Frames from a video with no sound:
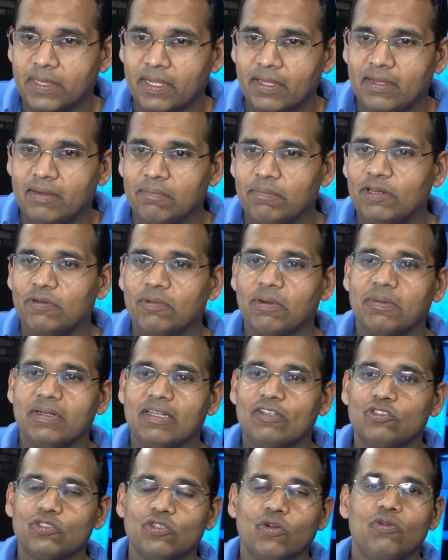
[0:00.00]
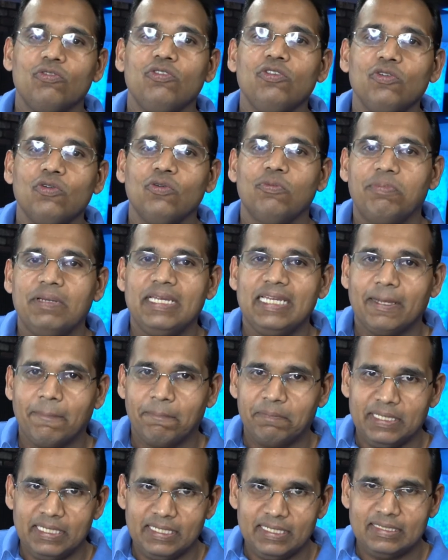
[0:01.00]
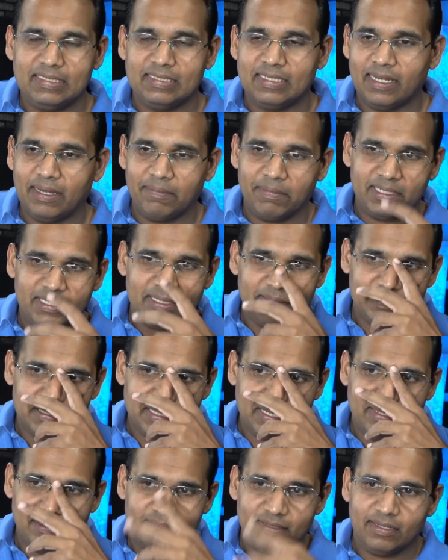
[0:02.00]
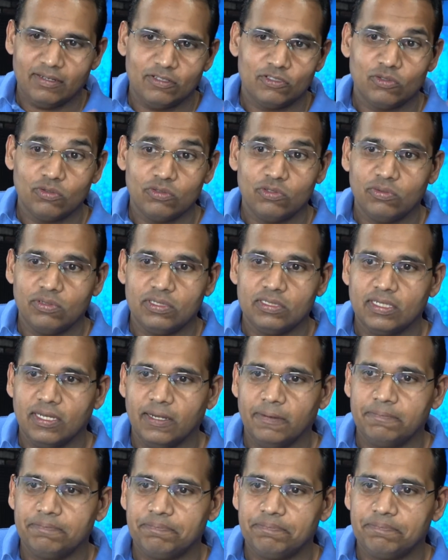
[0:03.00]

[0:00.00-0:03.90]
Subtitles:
But remember, there's no new PMP exam. I keep saying that. There's no new exam.